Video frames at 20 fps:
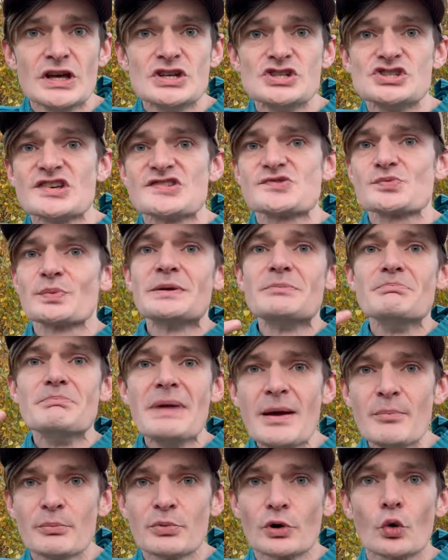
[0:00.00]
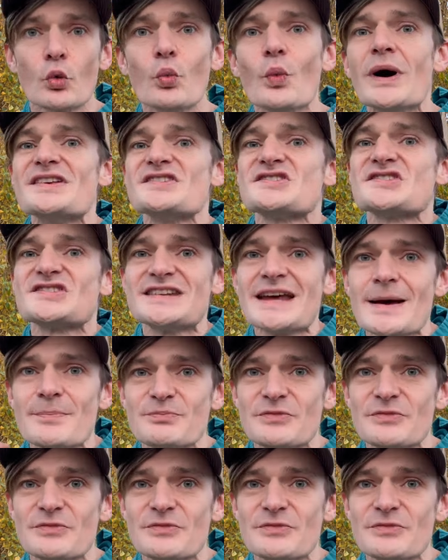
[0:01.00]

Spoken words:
just remember what step